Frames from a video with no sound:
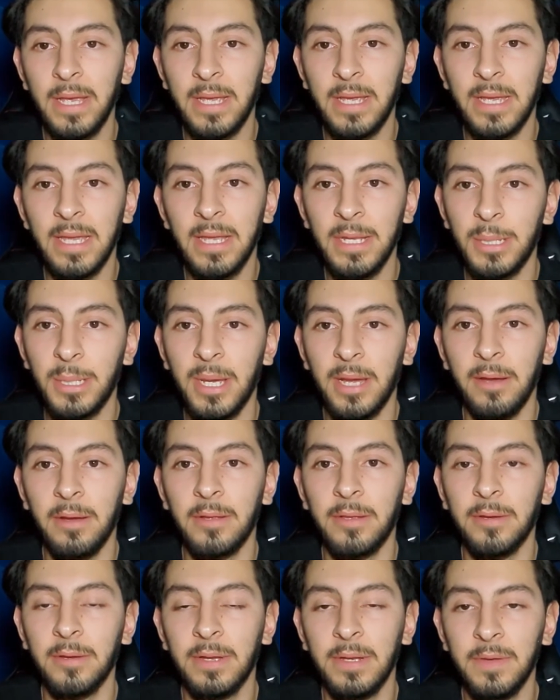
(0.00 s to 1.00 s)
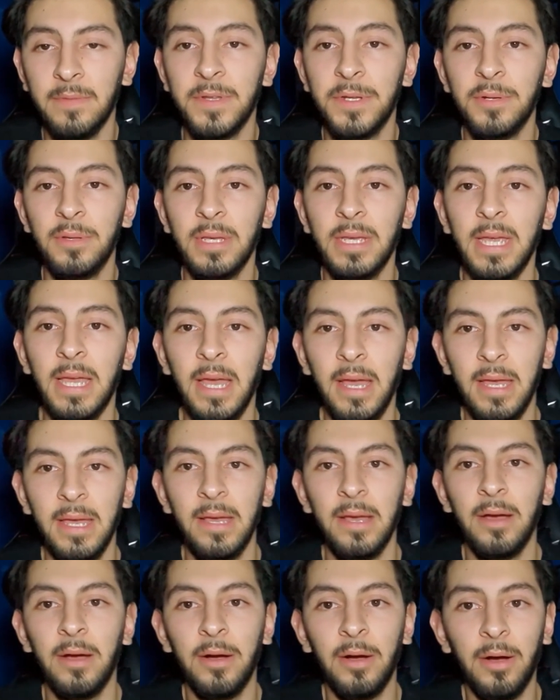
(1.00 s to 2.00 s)
each character individually
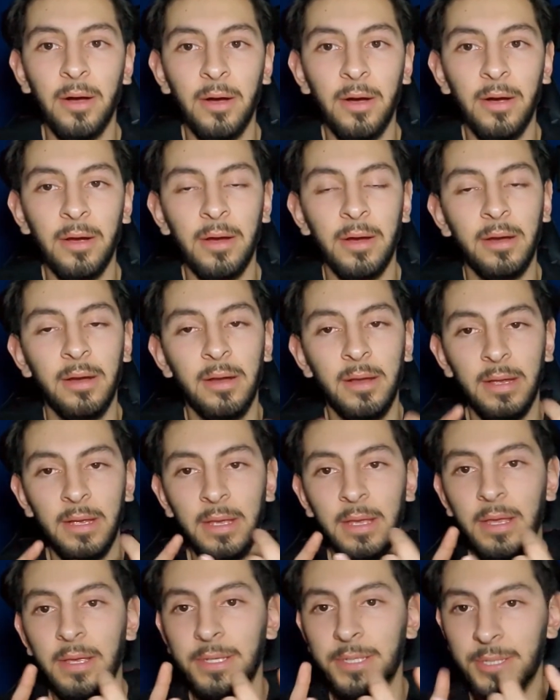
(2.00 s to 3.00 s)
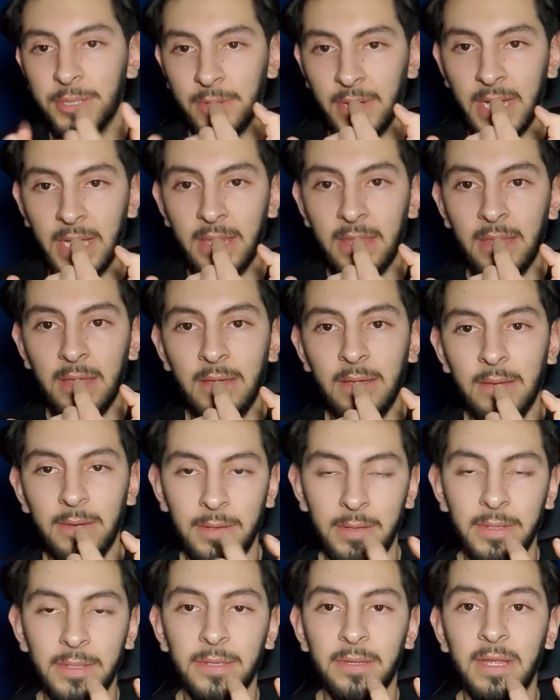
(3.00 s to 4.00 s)
are strength,
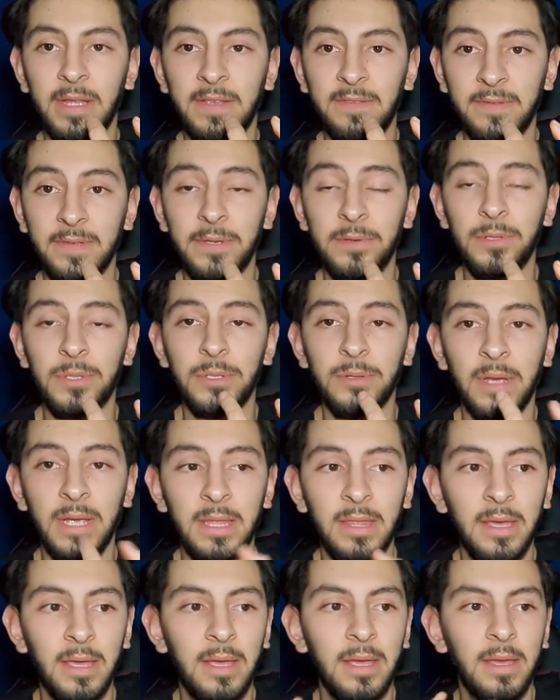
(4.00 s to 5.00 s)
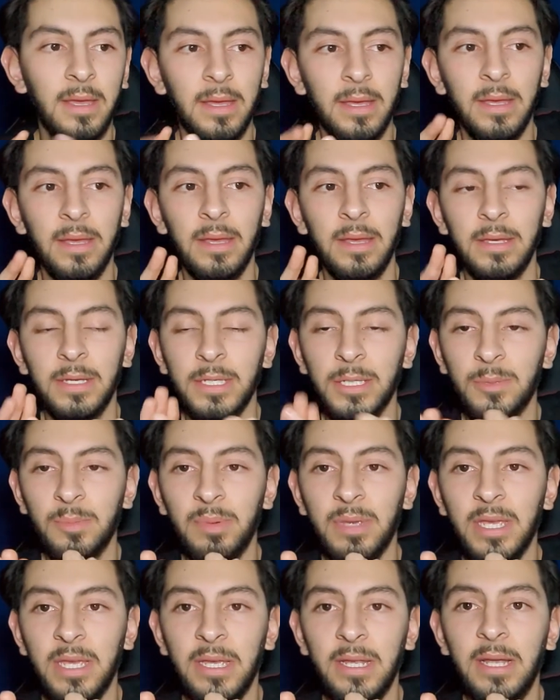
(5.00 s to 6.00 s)
so that's physical strength,
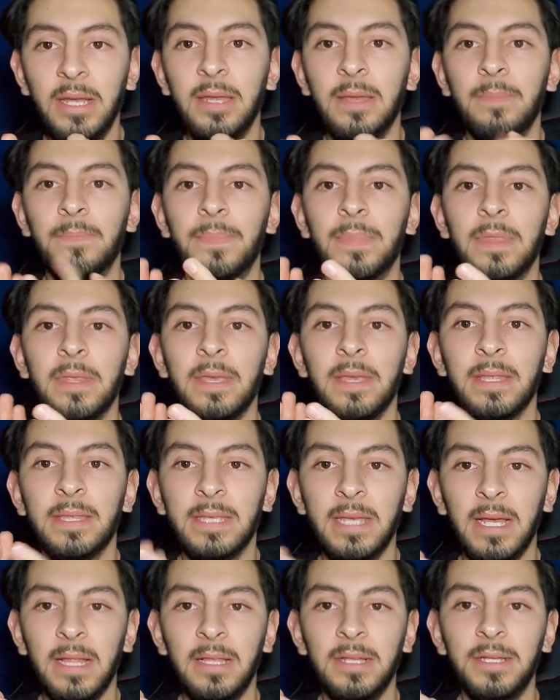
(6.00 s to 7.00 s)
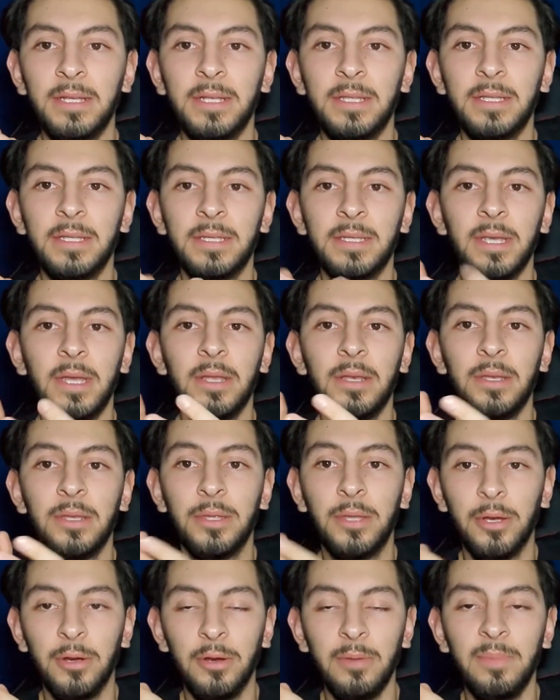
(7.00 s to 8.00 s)
speed, intelligence,
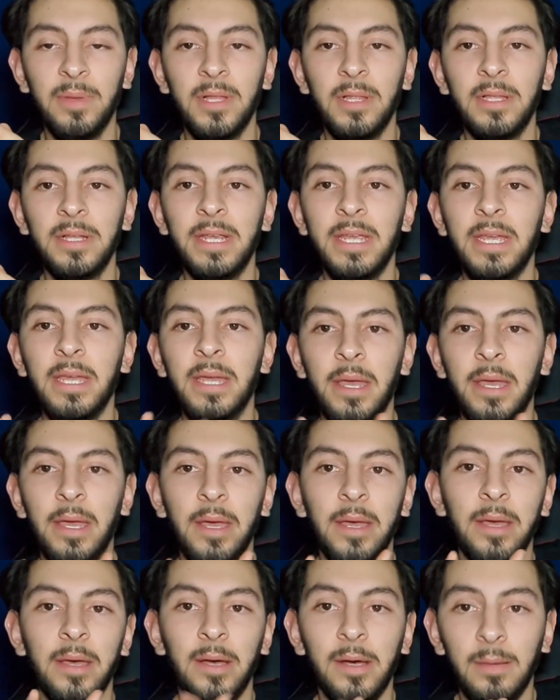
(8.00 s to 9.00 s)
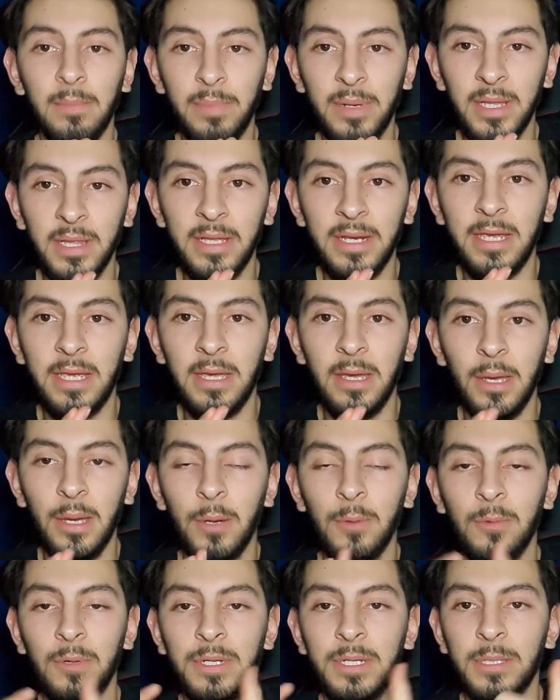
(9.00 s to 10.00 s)
durability, ability,
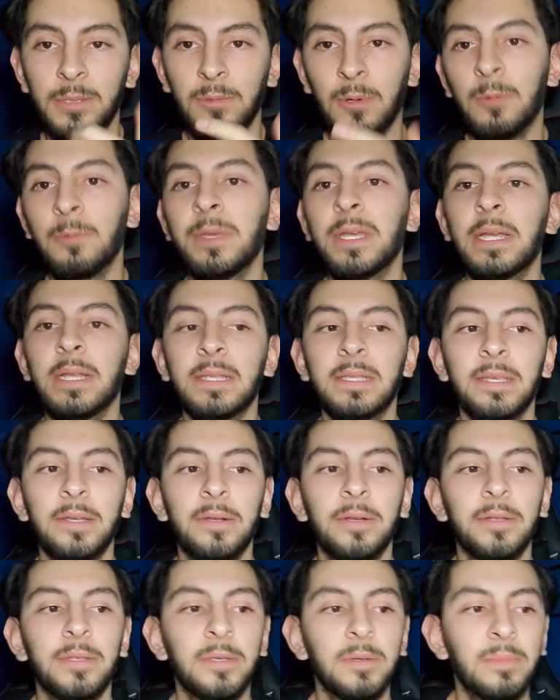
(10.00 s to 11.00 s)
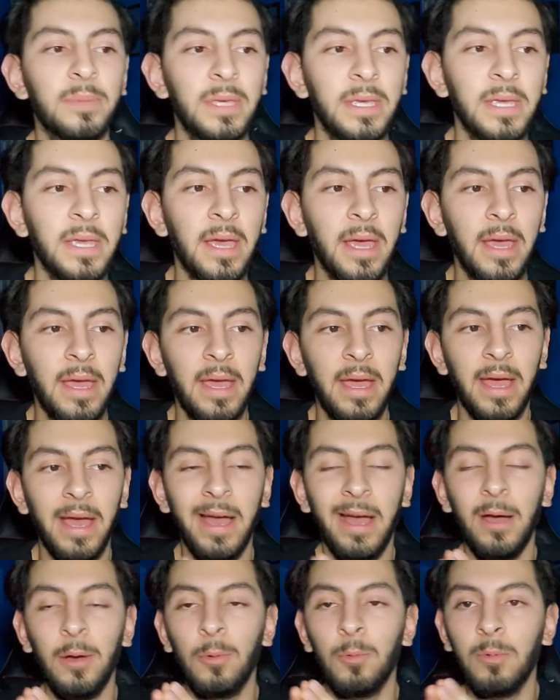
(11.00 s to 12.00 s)
which is what we consider to be
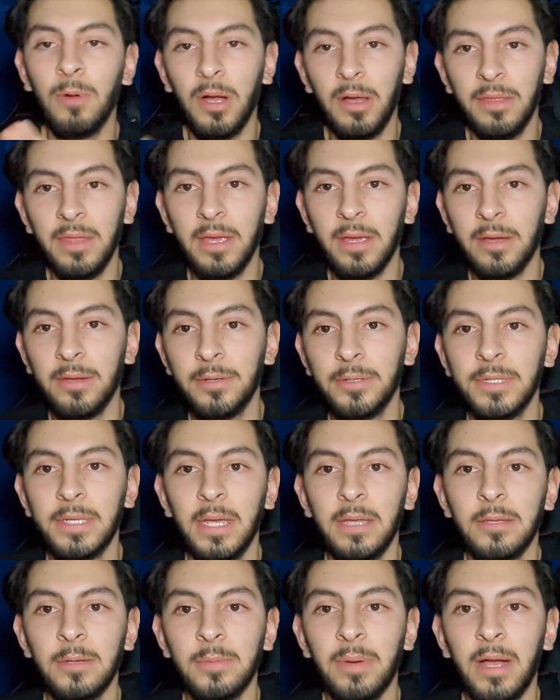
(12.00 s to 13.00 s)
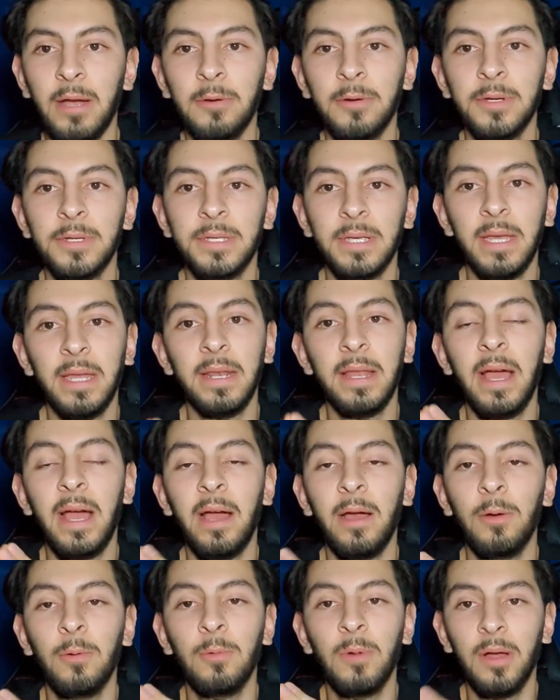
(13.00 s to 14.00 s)
how well they understand their powers and
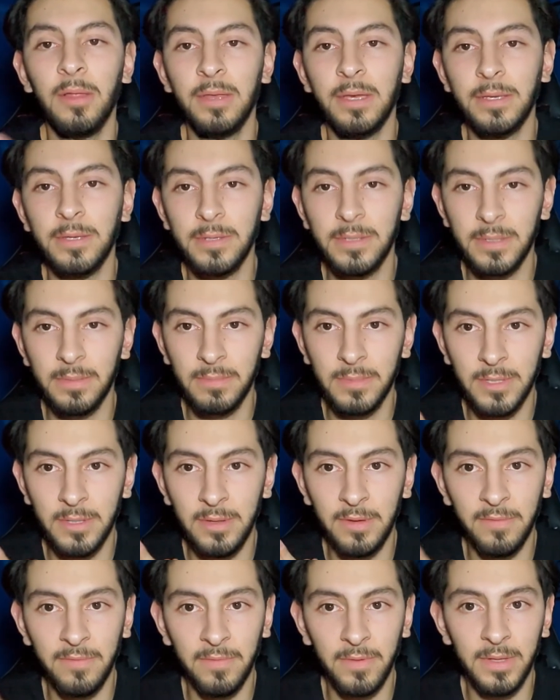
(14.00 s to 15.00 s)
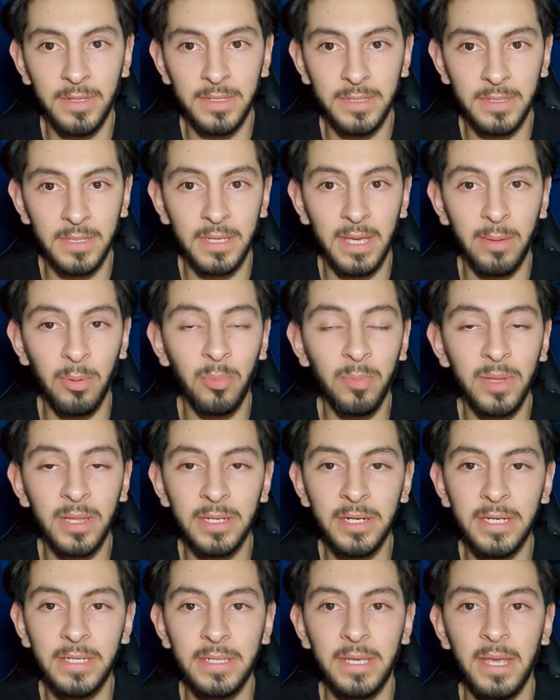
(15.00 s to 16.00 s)
how well they use them to their fullest
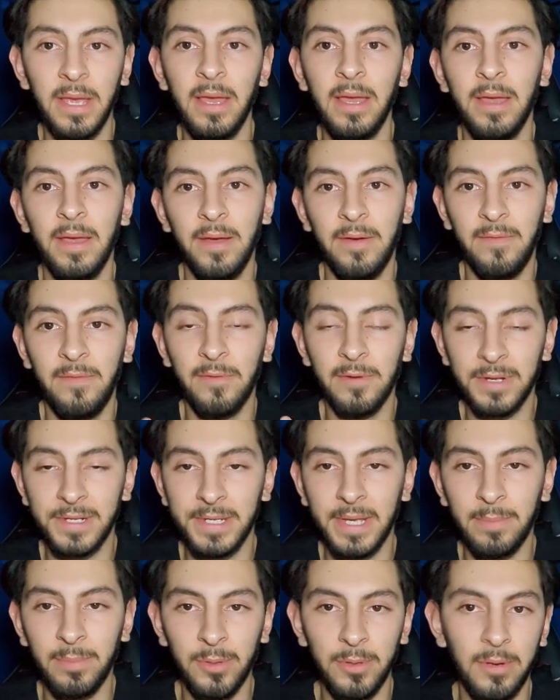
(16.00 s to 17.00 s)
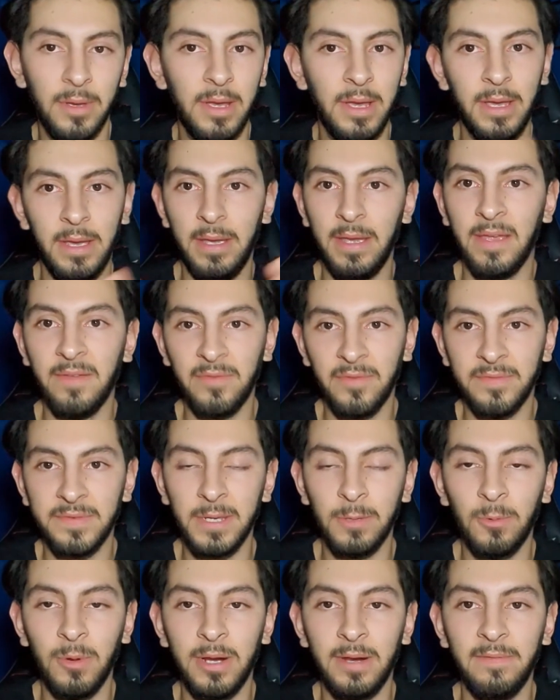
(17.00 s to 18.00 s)
capabilities. For example, if you've
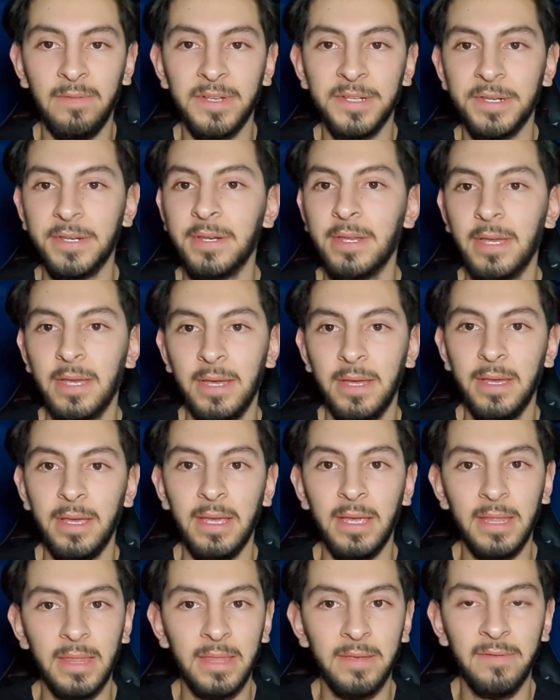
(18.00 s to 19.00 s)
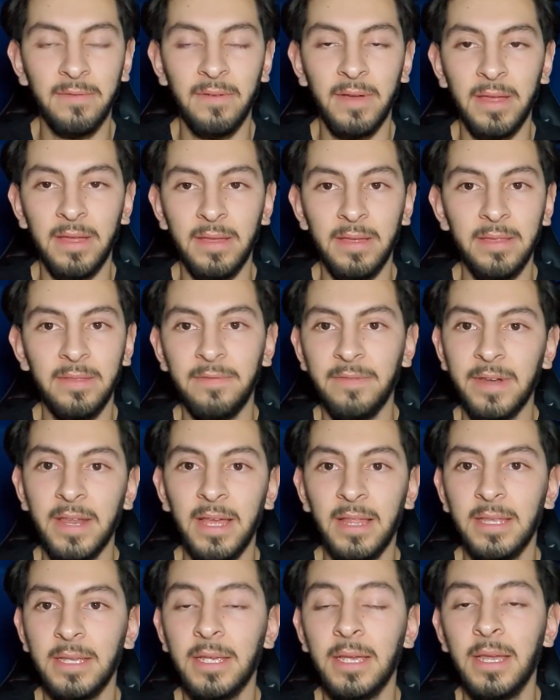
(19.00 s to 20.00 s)
seen WandaVision, in the
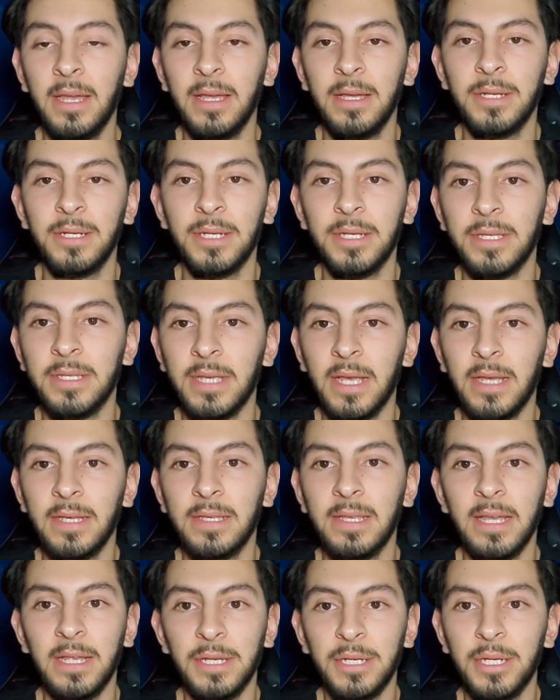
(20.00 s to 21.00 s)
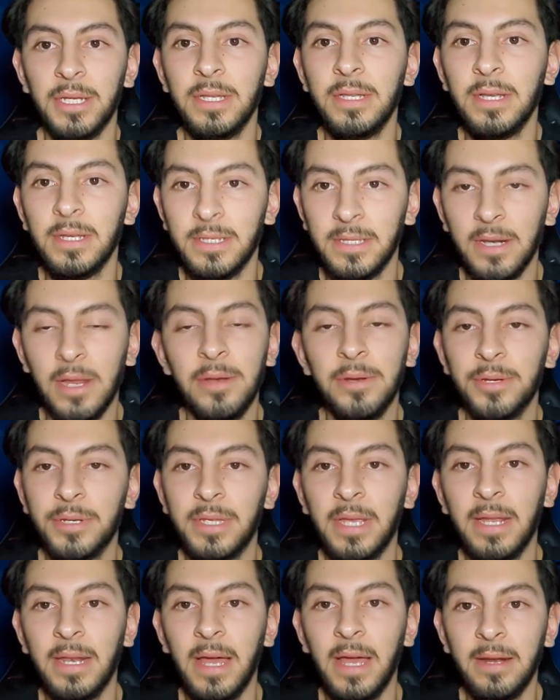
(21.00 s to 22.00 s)
finale, she says that she doesn't
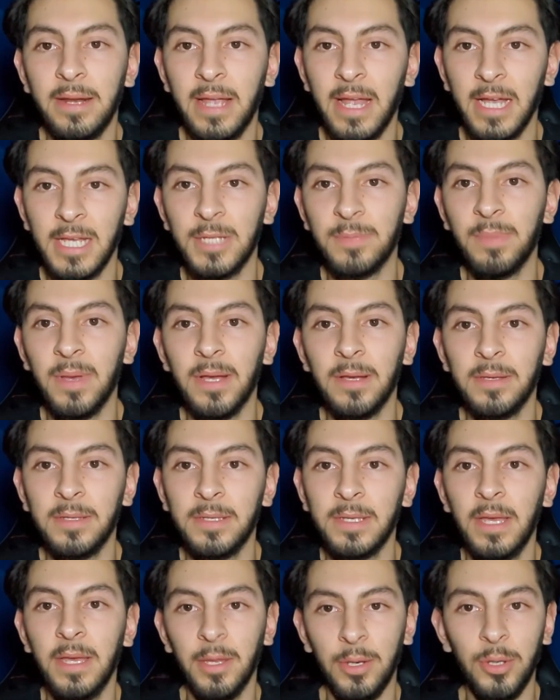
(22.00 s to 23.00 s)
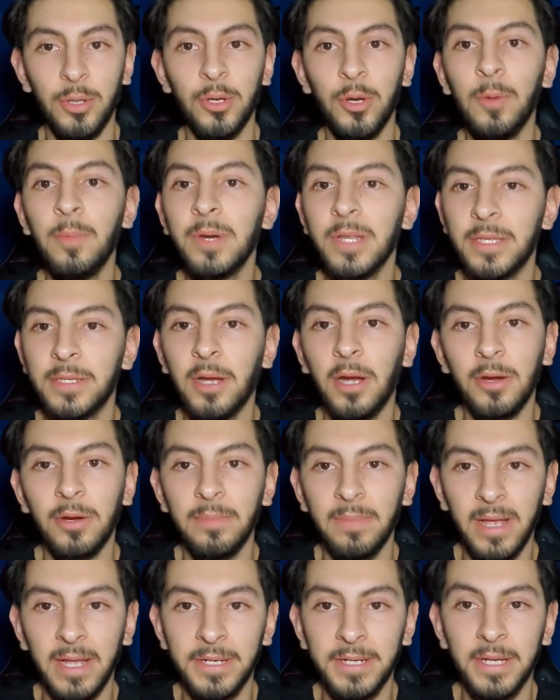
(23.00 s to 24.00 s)
understand how to cast spells. Nobody taught her
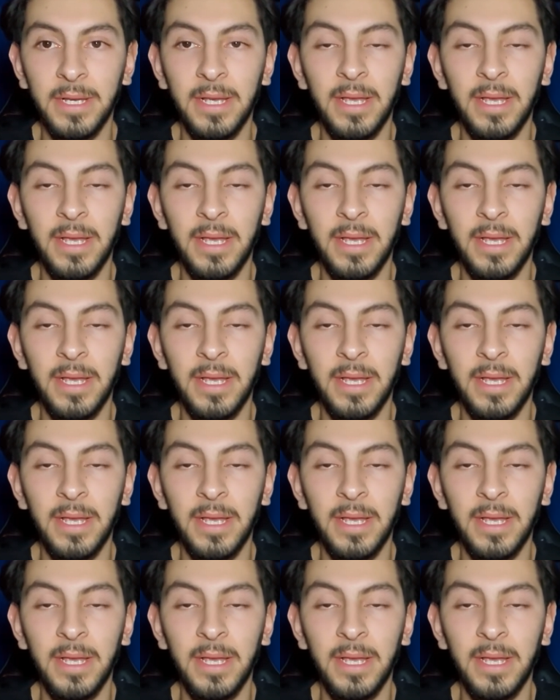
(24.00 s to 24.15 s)
magic.